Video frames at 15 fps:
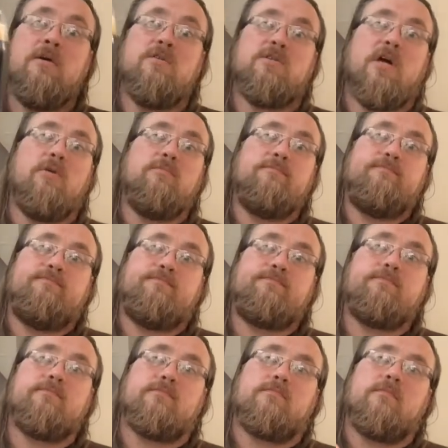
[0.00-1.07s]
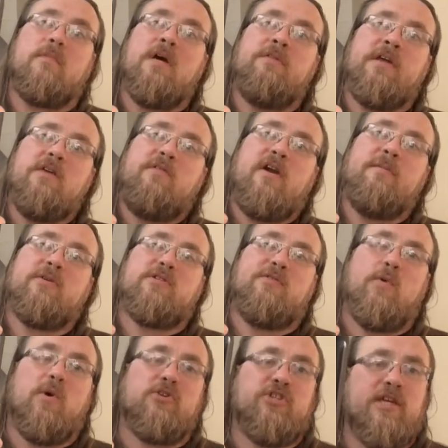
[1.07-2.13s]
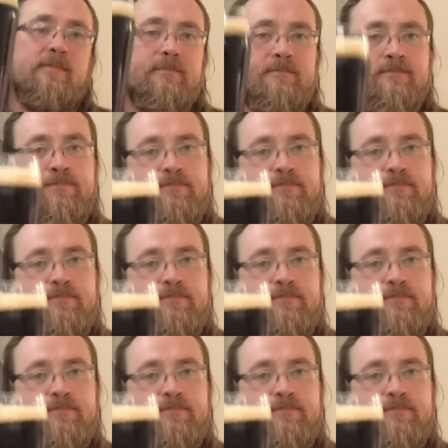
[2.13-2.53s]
So, thank you very much for watching.